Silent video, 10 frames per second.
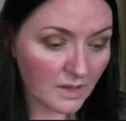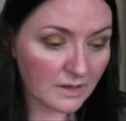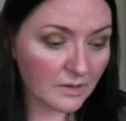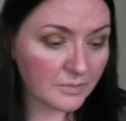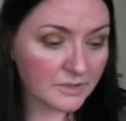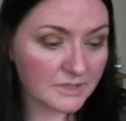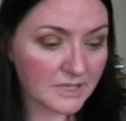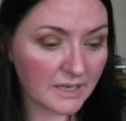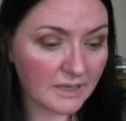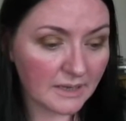Now I'm going to
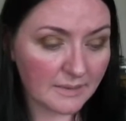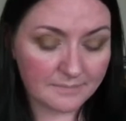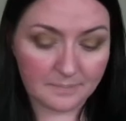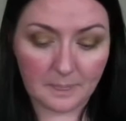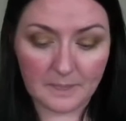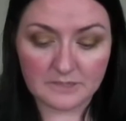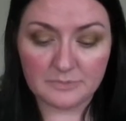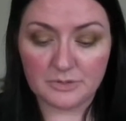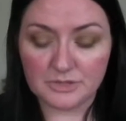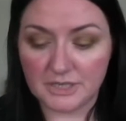take this
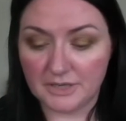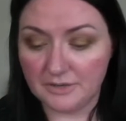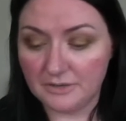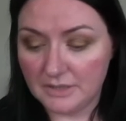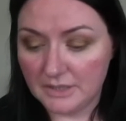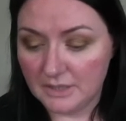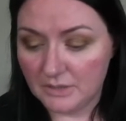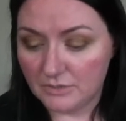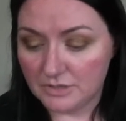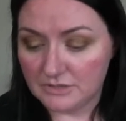brush here,
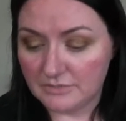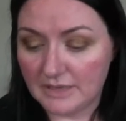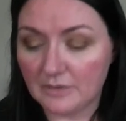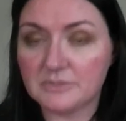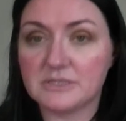which is a Makeup